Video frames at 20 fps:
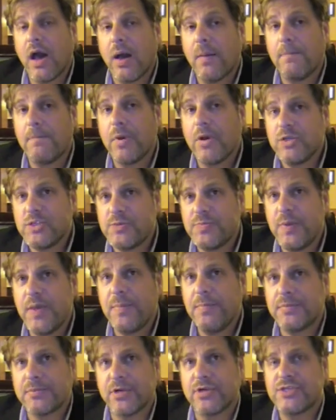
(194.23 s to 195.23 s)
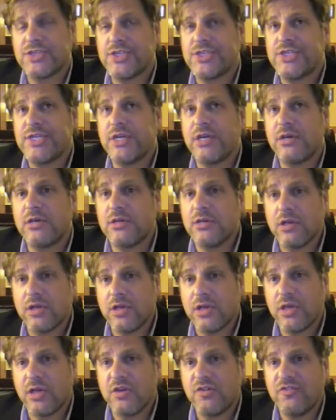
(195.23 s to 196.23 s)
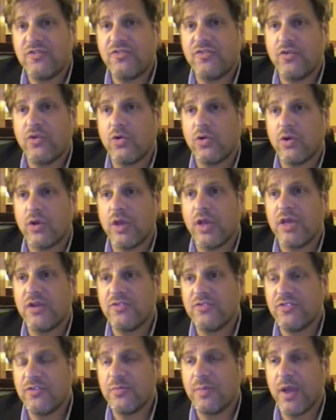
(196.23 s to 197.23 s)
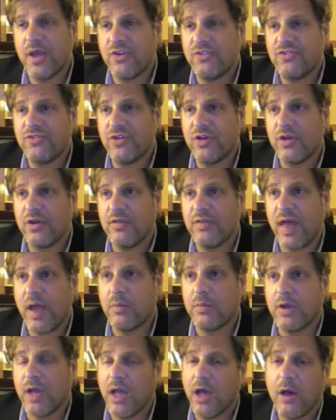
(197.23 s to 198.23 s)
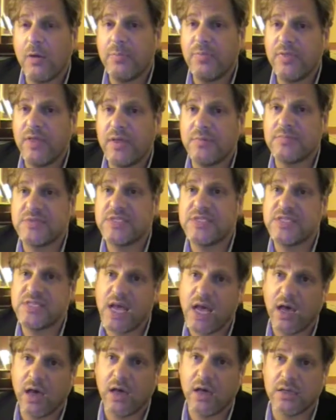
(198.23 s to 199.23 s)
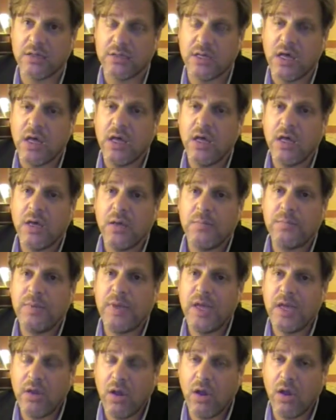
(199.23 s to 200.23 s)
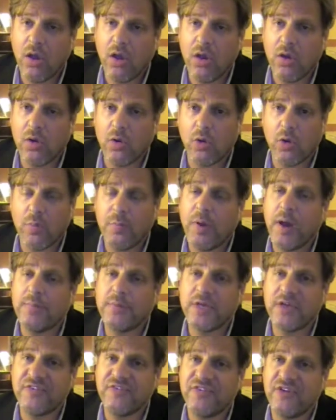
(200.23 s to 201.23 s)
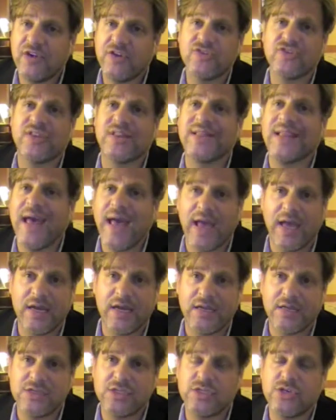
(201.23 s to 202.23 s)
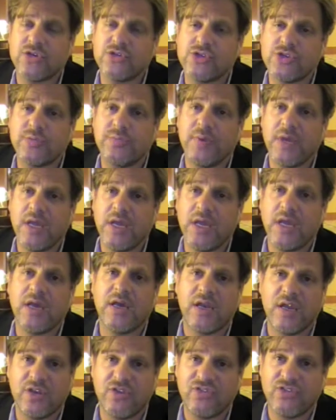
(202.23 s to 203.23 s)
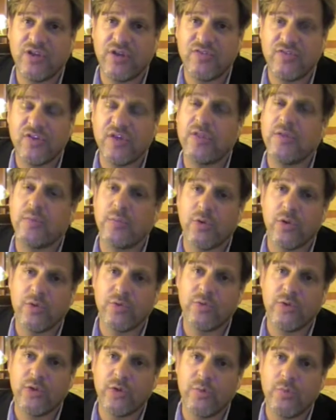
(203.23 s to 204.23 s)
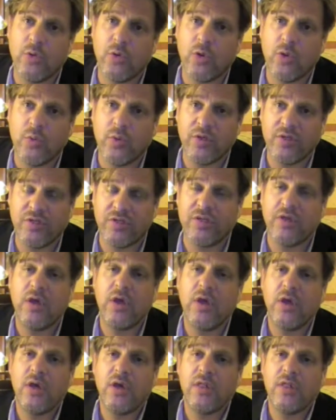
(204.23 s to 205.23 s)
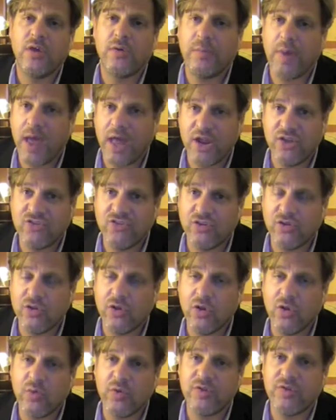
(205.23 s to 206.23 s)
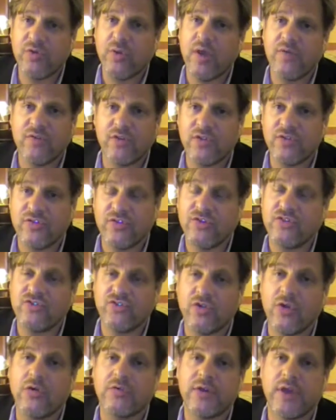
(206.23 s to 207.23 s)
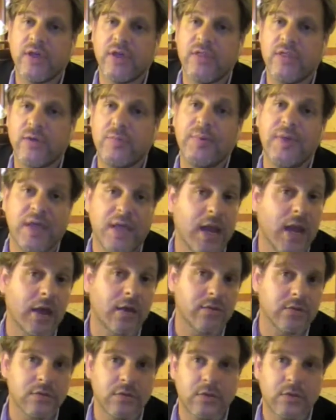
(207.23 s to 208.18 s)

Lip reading: Most people are still looking for information that will help them sell PR or public affairs-led social media initiatives in the boardroom or with their manager or with whoever is controlling their P&L.